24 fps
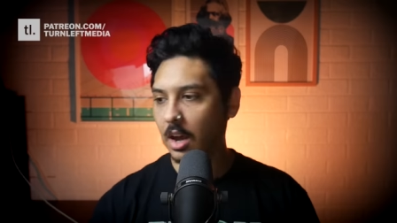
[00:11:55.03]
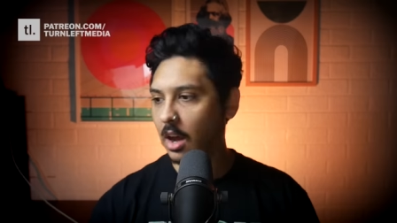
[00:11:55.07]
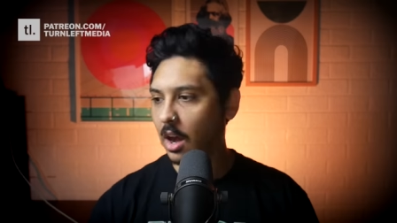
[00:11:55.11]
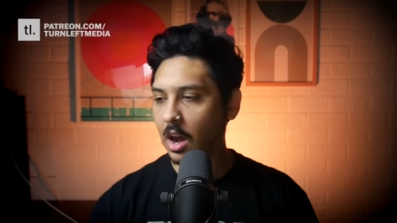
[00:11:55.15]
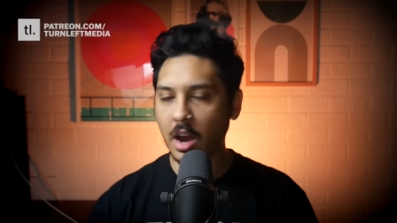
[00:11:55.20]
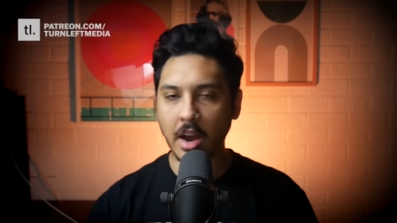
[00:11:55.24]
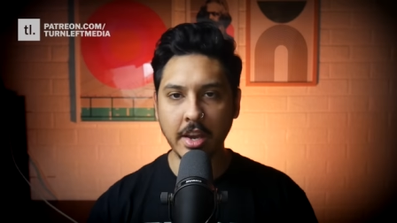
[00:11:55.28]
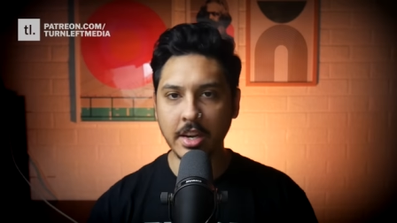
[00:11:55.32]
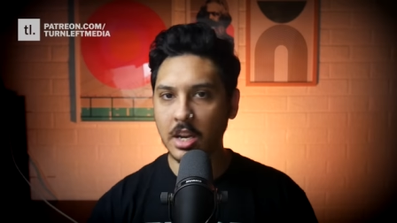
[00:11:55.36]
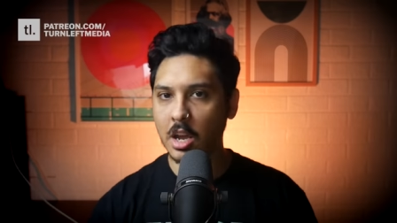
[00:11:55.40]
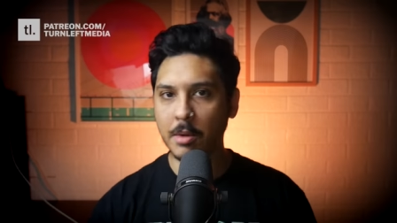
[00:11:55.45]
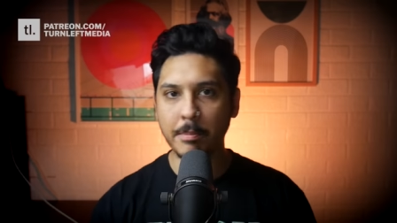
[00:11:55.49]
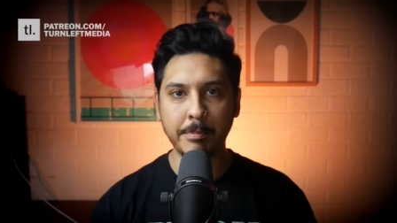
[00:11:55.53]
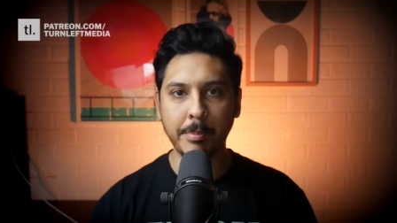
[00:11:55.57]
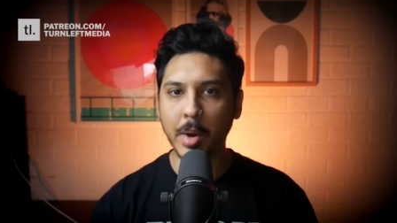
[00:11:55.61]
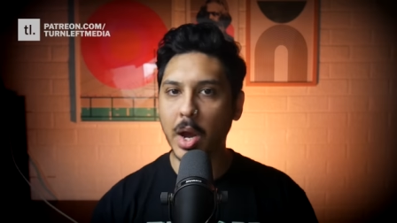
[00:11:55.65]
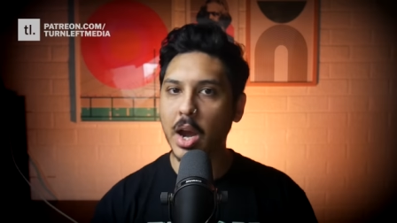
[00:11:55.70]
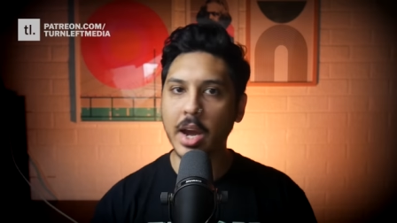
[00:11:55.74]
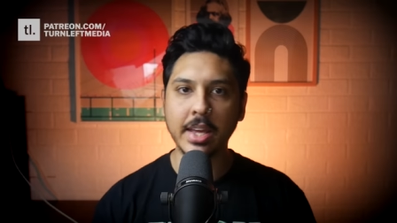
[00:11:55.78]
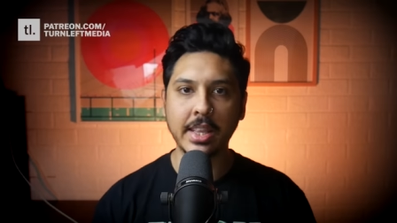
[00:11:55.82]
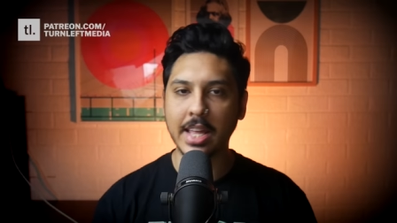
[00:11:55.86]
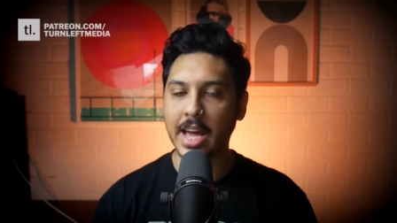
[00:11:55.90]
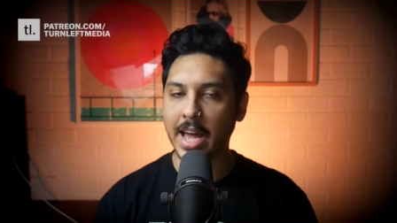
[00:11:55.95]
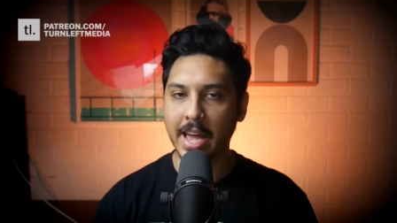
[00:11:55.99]
I don't
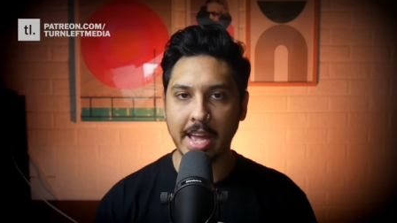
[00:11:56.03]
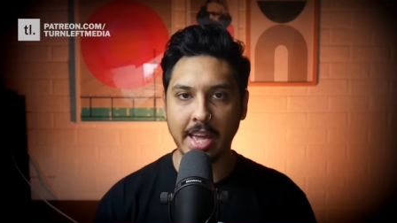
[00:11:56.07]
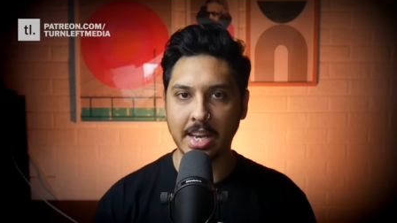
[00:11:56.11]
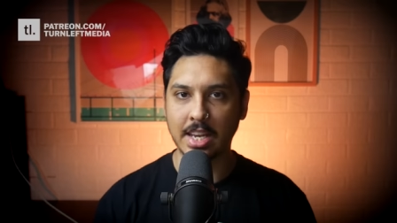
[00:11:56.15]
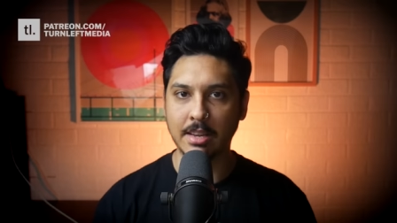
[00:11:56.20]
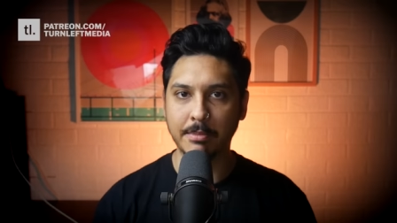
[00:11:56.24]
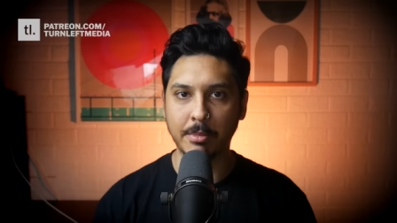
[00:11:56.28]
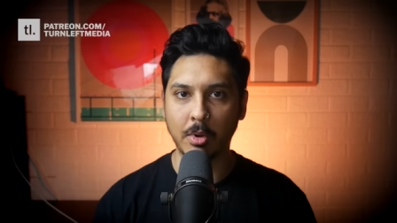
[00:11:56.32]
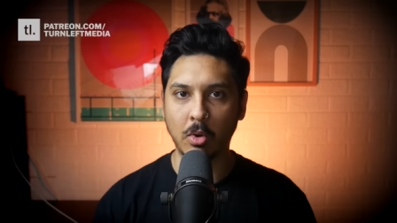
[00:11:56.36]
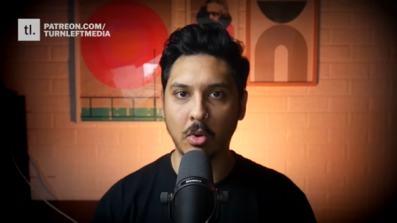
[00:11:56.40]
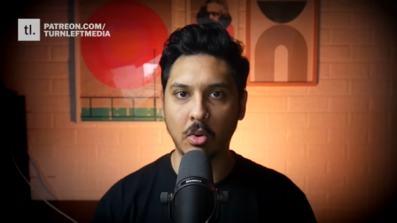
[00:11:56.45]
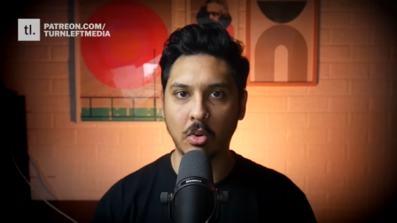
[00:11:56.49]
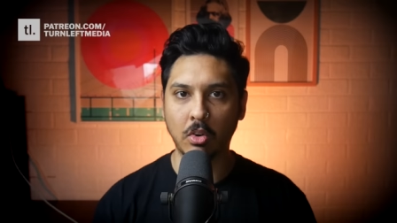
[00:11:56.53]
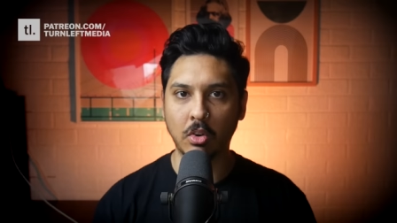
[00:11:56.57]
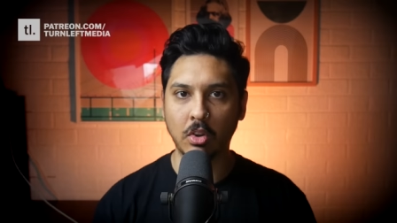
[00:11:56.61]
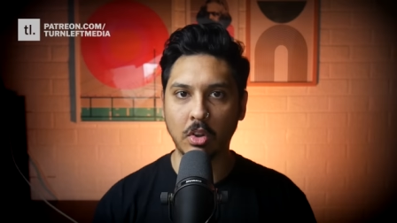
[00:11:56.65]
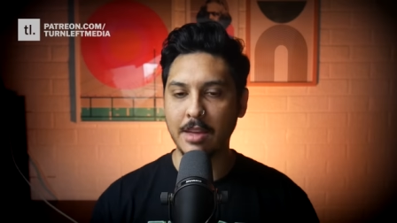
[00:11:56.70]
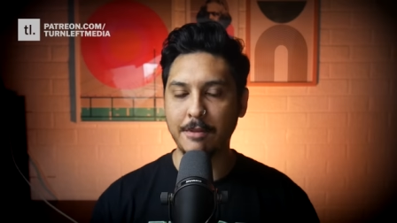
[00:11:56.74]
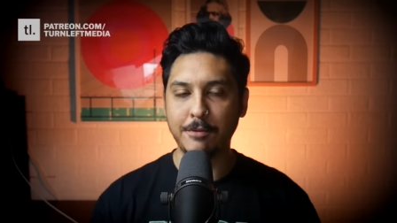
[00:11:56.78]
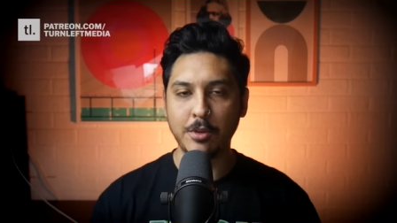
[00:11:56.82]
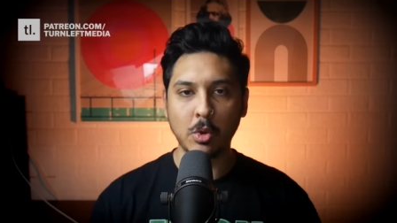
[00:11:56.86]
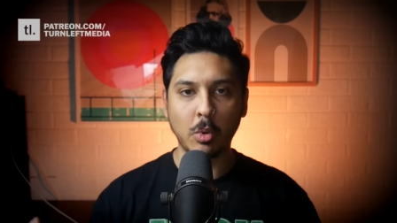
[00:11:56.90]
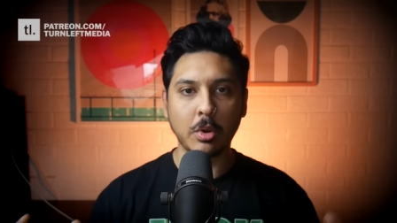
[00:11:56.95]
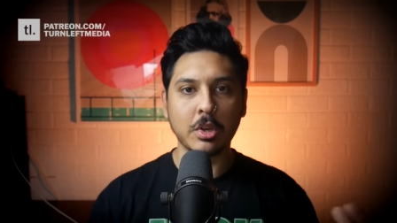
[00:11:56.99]
buy that anymore.
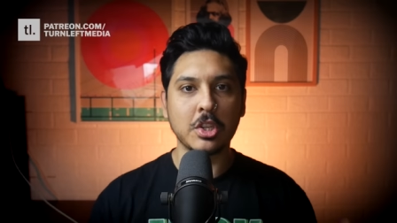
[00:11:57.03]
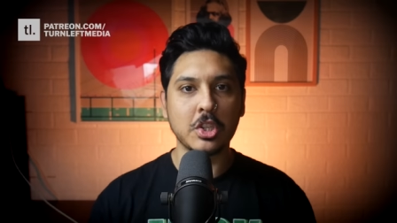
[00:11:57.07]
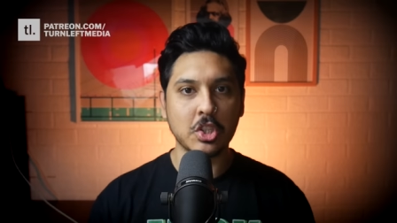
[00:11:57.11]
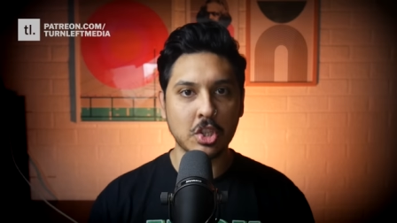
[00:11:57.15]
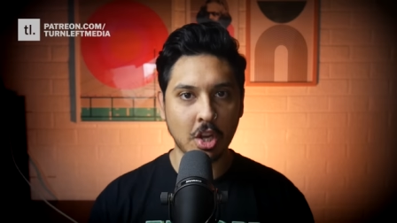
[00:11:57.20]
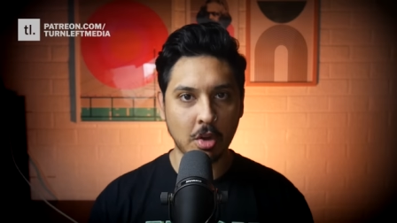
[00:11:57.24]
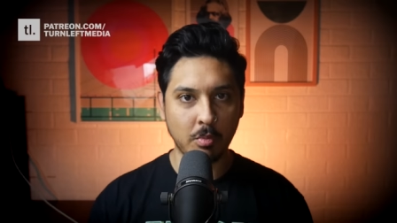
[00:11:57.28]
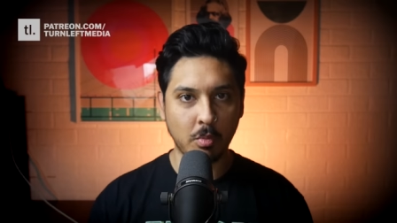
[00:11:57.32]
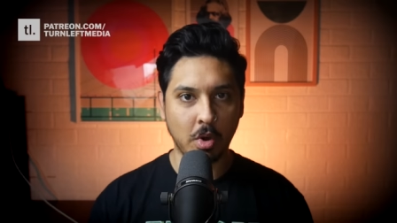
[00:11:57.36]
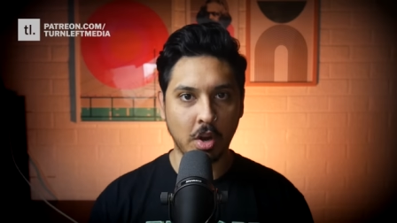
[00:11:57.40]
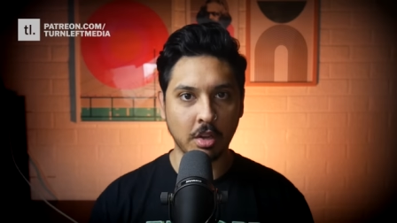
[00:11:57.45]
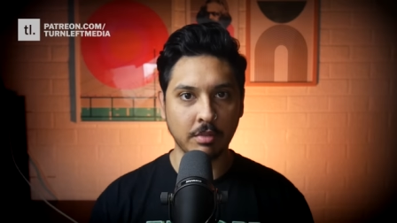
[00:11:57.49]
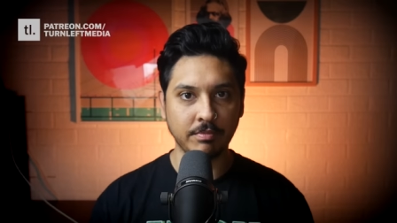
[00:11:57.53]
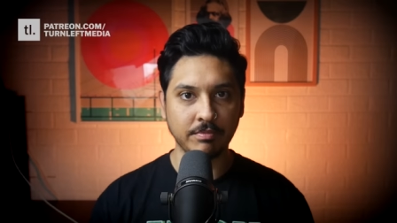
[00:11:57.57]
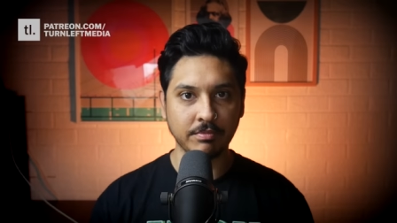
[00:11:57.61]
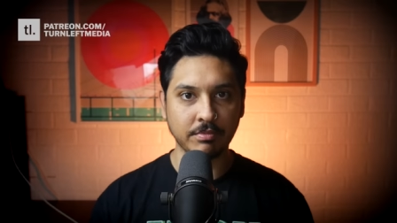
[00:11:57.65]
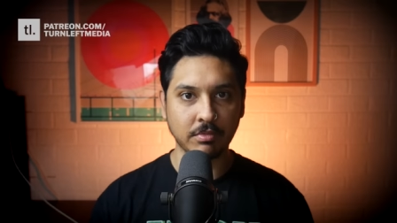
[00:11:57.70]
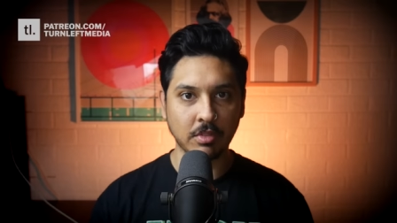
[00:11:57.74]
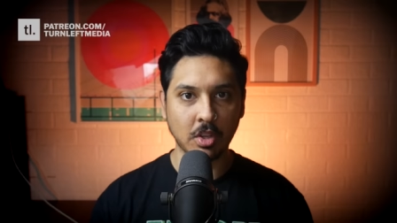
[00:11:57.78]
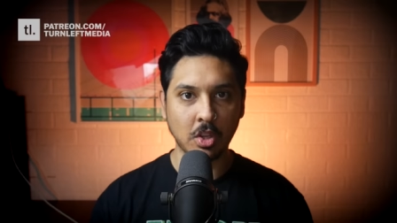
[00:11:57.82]
If you're someone